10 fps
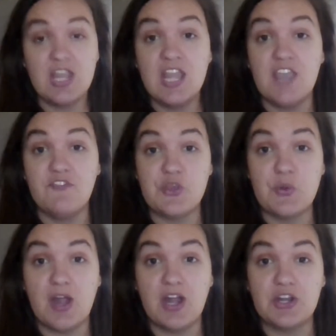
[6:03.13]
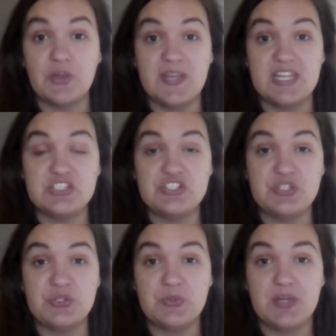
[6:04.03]
if you are going
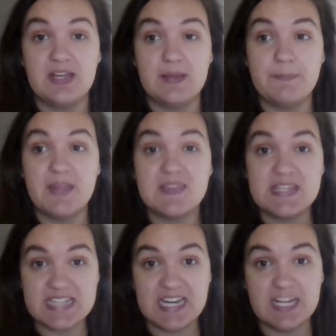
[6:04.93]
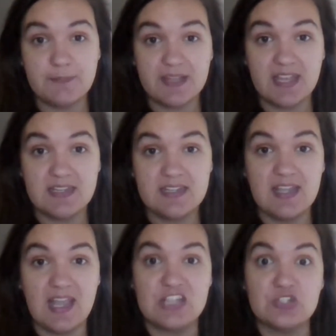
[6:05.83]
to be on the dining plan
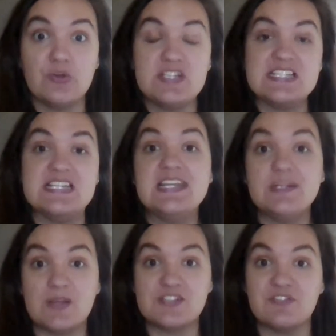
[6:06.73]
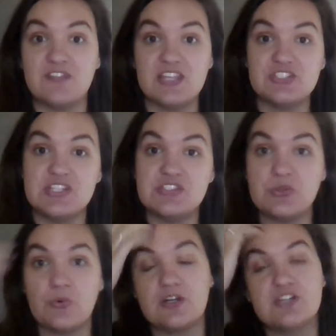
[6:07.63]
and you're going to need reservations
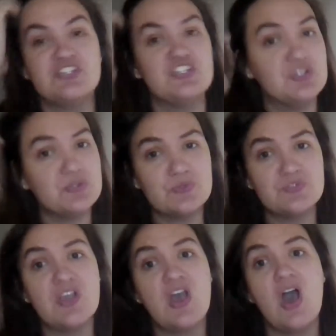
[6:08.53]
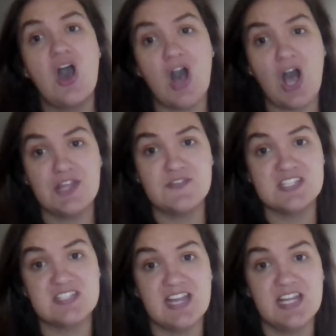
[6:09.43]
in order to use all of
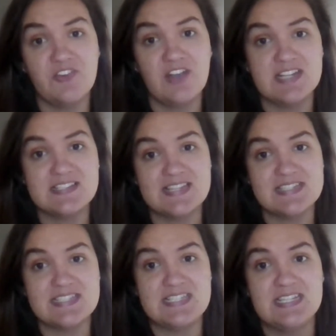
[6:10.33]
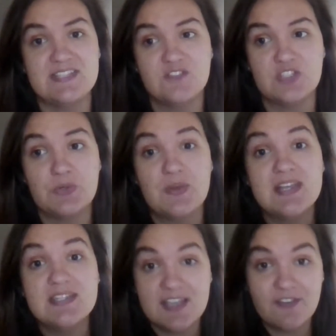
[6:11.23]
the dining credits that Disney gives you,
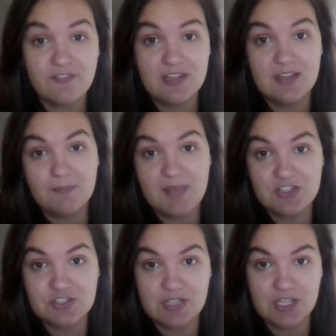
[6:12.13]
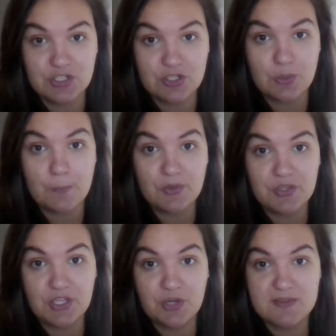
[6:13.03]
definitely make sure that you're
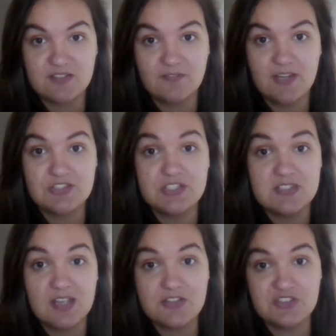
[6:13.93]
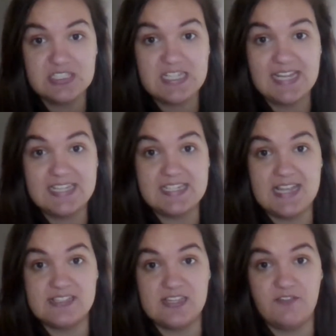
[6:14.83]
booking your reservations 180
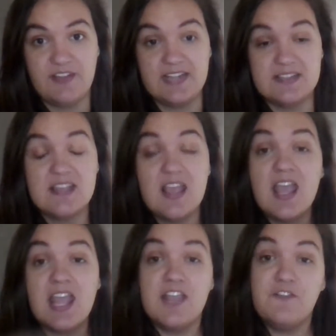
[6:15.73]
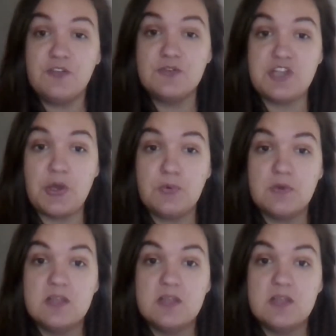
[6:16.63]
days in advance. If you don't,